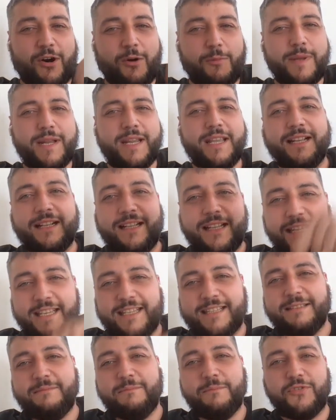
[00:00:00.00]
opening
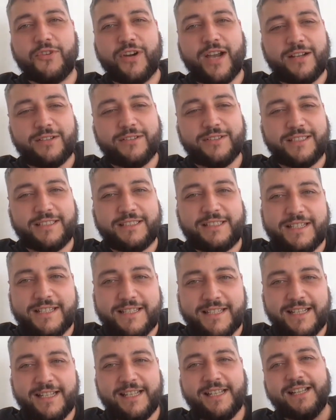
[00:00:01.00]
links in browsers